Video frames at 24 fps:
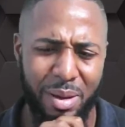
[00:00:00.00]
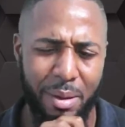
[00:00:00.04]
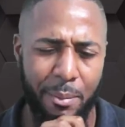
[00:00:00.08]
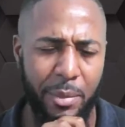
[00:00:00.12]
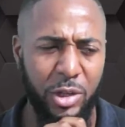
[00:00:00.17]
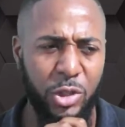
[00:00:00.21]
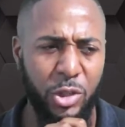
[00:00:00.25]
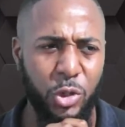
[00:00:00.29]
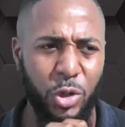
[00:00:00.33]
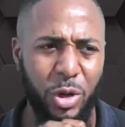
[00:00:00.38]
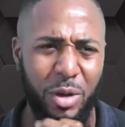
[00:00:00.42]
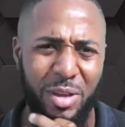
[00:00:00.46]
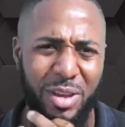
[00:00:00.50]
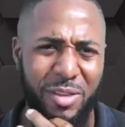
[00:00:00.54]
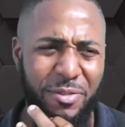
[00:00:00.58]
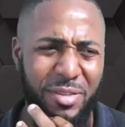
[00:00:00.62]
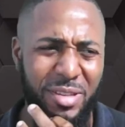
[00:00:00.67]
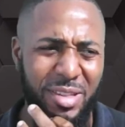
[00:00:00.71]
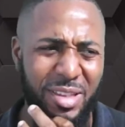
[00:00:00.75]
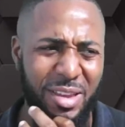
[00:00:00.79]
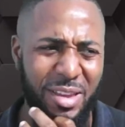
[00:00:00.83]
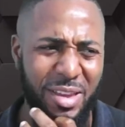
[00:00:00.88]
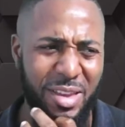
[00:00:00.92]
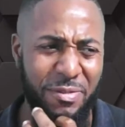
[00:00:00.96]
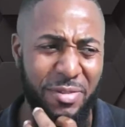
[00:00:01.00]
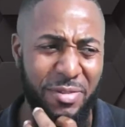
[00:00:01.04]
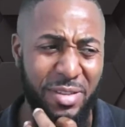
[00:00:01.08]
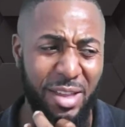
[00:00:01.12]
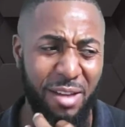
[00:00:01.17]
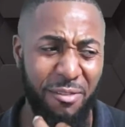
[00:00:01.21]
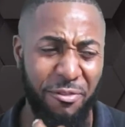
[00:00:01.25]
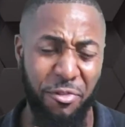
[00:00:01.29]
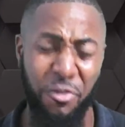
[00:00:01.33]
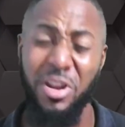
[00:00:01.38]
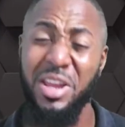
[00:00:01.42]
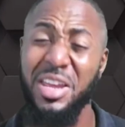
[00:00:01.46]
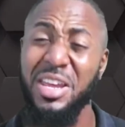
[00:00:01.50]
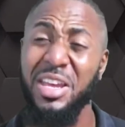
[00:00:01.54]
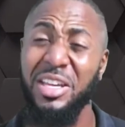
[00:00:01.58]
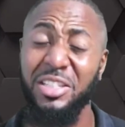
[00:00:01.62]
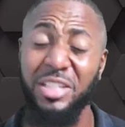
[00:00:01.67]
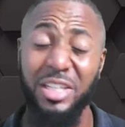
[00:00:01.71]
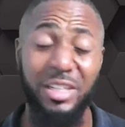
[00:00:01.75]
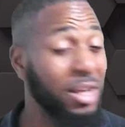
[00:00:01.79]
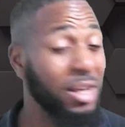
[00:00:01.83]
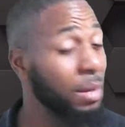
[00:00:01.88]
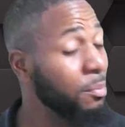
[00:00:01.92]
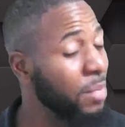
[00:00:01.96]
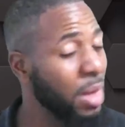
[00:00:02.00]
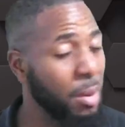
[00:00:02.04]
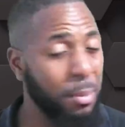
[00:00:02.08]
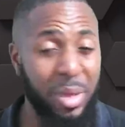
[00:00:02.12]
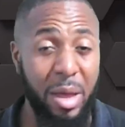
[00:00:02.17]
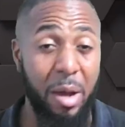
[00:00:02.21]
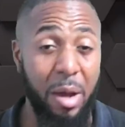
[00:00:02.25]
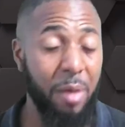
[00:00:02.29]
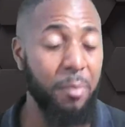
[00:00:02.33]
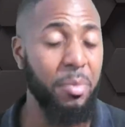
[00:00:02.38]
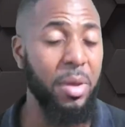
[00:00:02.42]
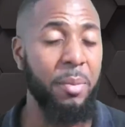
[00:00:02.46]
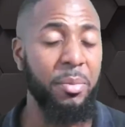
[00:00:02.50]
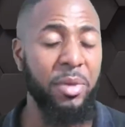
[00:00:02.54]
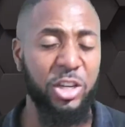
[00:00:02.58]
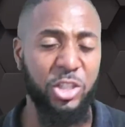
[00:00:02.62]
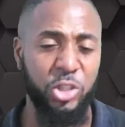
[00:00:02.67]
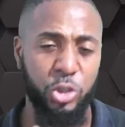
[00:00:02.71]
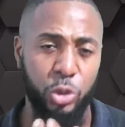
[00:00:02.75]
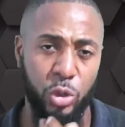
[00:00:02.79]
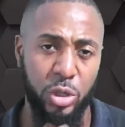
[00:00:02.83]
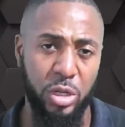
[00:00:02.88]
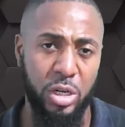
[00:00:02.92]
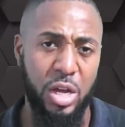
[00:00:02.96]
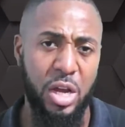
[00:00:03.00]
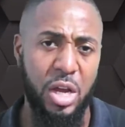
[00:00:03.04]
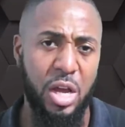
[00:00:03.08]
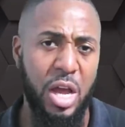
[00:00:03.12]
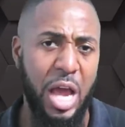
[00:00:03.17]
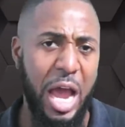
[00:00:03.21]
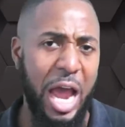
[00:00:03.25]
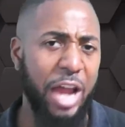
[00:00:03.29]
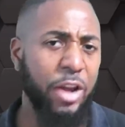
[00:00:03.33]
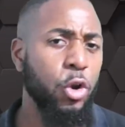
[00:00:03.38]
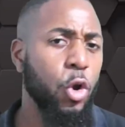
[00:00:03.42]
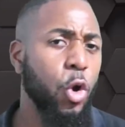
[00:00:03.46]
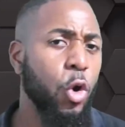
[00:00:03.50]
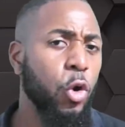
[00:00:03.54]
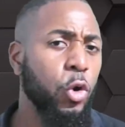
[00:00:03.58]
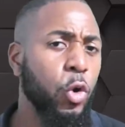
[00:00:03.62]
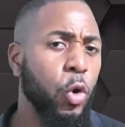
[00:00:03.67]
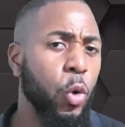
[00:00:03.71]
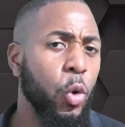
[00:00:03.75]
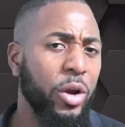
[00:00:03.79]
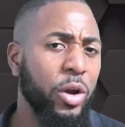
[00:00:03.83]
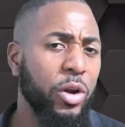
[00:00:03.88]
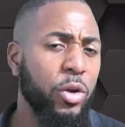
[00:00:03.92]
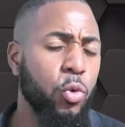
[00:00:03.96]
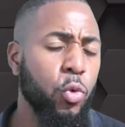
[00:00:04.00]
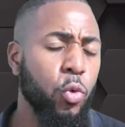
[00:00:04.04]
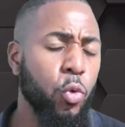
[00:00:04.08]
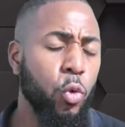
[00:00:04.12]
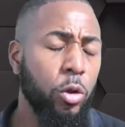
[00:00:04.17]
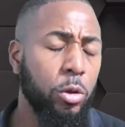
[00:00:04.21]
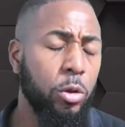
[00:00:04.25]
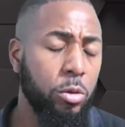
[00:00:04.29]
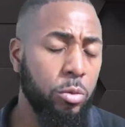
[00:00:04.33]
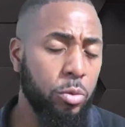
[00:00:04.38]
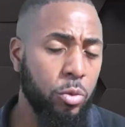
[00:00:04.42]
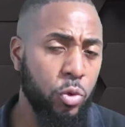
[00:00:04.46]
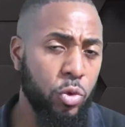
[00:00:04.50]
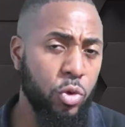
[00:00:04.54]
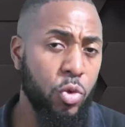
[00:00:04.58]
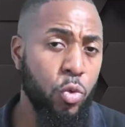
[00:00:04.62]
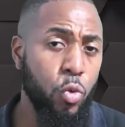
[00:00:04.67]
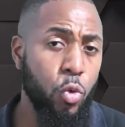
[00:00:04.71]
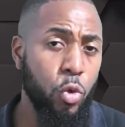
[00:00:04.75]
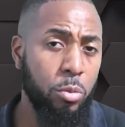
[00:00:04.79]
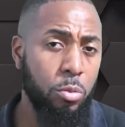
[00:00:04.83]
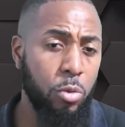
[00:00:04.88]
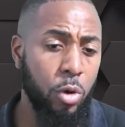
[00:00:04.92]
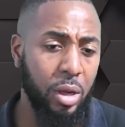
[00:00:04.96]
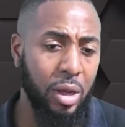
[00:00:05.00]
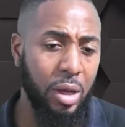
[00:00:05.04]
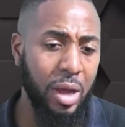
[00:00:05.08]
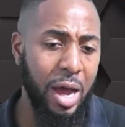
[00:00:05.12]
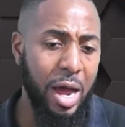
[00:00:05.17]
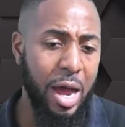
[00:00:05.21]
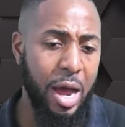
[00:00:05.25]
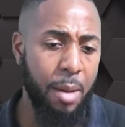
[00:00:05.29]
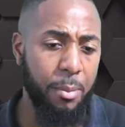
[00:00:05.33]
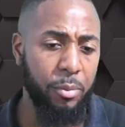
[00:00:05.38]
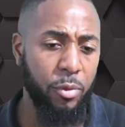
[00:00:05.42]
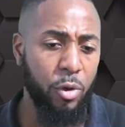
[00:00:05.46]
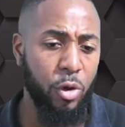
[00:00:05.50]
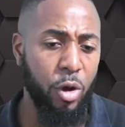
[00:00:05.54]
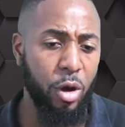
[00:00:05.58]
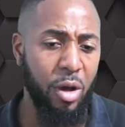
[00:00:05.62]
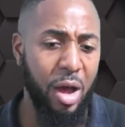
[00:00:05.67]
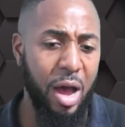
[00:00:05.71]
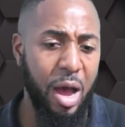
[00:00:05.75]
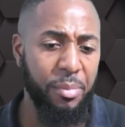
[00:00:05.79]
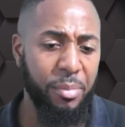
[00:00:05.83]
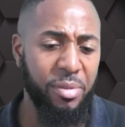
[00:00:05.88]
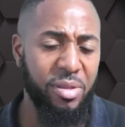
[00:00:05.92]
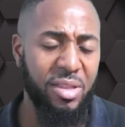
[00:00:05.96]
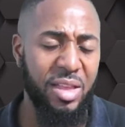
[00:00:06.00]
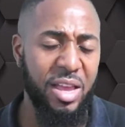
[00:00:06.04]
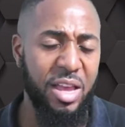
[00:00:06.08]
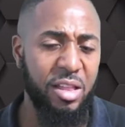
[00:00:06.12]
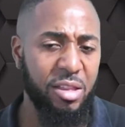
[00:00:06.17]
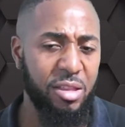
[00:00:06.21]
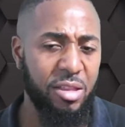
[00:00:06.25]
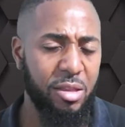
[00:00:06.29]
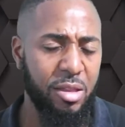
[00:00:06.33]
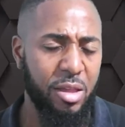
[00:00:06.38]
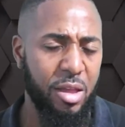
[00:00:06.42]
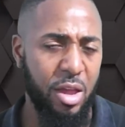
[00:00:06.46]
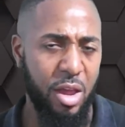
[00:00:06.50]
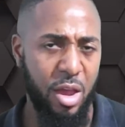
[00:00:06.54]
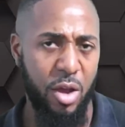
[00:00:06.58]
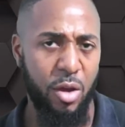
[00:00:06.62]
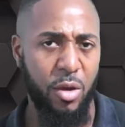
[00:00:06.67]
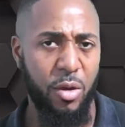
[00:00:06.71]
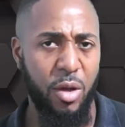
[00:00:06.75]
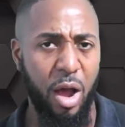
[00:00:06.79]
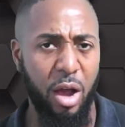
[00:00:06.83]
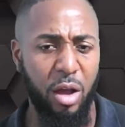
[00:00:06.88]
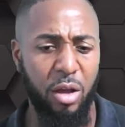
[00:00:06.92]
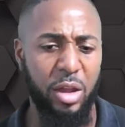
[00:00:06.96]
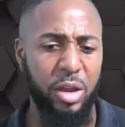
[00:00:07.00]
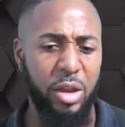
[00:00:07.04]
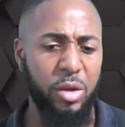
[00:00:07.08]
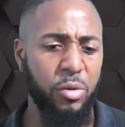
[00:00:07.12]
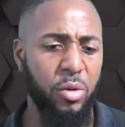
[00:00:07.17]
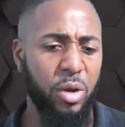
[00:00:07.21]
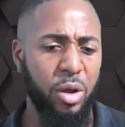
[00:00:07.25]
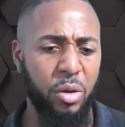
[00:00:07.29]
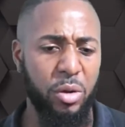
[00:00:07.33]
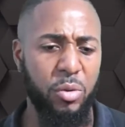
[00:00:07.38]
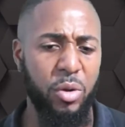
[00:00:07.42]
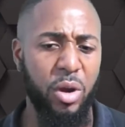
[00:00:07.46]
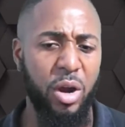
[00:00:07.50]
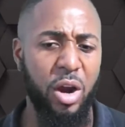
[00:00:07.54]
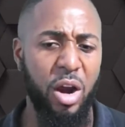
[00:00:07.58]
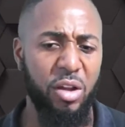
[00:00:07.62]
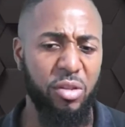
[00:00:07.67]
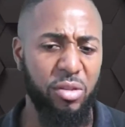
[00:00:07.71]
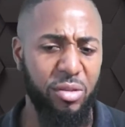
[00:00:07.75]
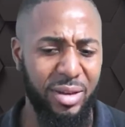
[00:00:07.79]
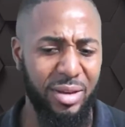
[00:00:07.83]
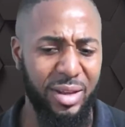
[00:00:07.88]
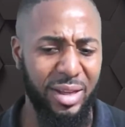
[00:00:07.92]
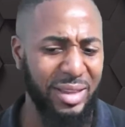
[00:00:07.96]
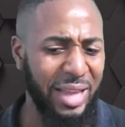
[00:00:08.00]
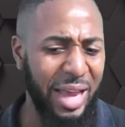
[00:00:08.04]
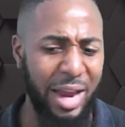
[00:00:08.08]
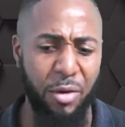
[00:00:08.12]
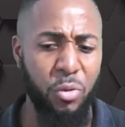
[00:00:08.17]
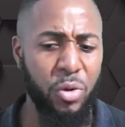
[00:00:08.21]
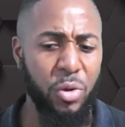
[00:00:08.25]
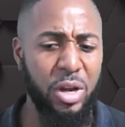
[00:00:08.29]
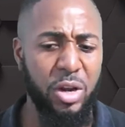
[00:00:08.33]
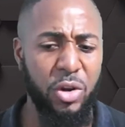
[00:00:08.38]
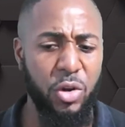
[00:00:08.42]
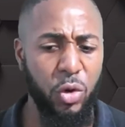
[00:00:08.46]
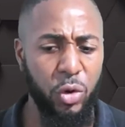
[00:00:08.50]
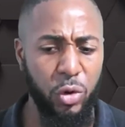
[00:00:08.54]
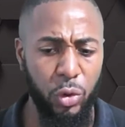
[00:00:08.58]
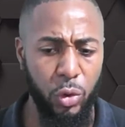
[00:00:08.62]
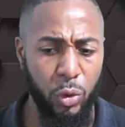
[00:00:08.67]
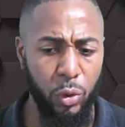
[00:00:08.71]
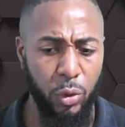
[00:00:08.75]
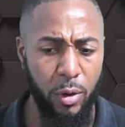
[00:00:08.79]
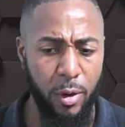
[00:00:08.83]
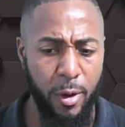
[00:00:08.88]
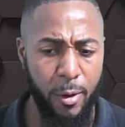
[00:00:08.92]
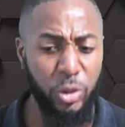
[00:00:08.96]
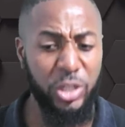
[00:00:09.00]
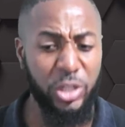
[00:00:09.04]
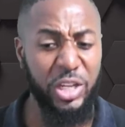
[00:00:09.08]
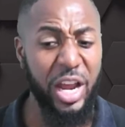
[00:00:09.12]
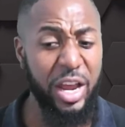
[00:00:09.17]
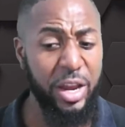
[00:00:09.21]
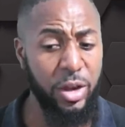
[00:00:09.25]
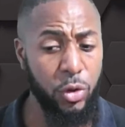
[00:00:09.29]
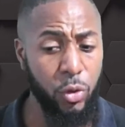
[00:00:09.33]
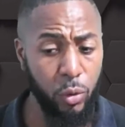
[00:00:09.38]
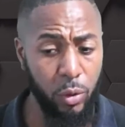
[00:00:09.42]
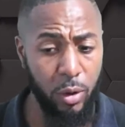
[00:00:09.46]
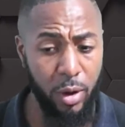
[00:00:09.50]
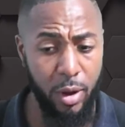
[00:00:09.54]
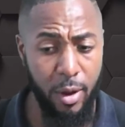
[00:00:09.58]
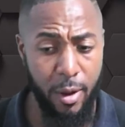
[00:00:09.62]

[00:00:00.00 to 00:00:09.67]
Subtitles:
sure if he's a free agent. I'm not sure. I don't know what the rule book states in regards to that. I really don't know. Wish I knew.